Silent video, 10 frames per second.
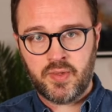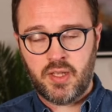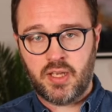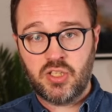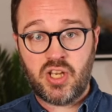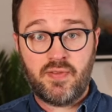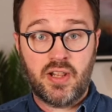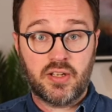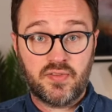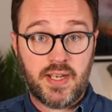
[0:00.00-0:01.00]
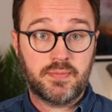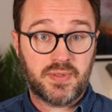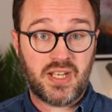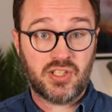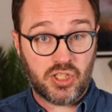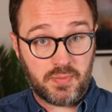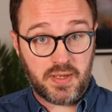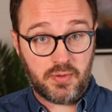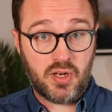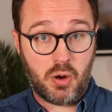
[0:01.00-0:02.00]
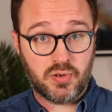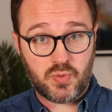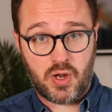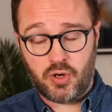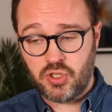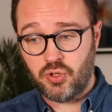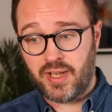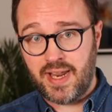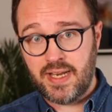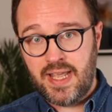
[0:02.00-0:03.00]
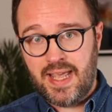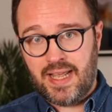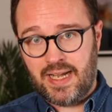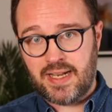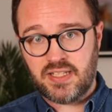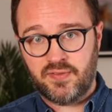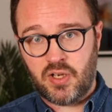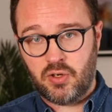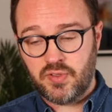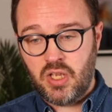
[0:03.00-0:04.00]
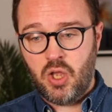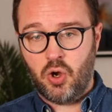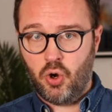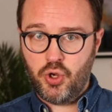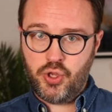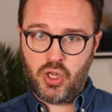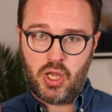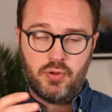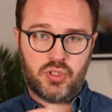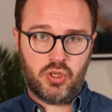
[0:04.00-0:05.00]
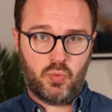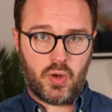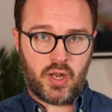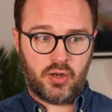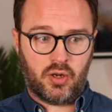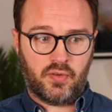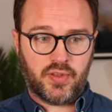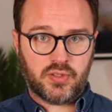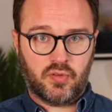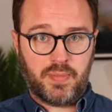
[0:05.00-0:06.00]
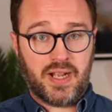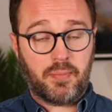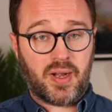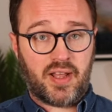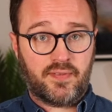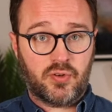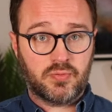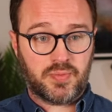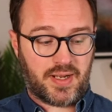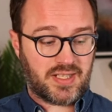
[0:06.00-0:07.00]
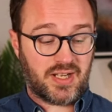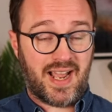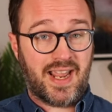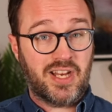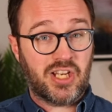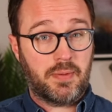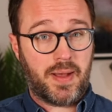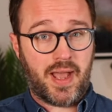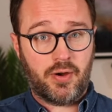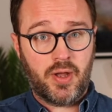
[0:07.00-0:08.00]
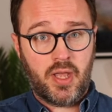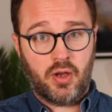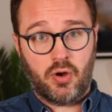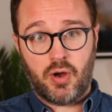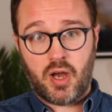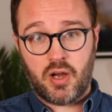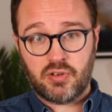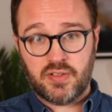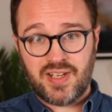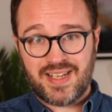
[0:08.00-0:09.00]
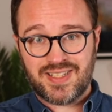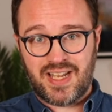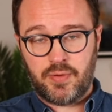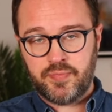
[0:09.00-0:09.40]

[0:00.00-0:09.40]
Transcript: And generally those fees potentially could be lower as well because you're getting less involved. Or you can go to one of the sort of bigger platform places like AJ Bell or Hargreaves Lansdowne.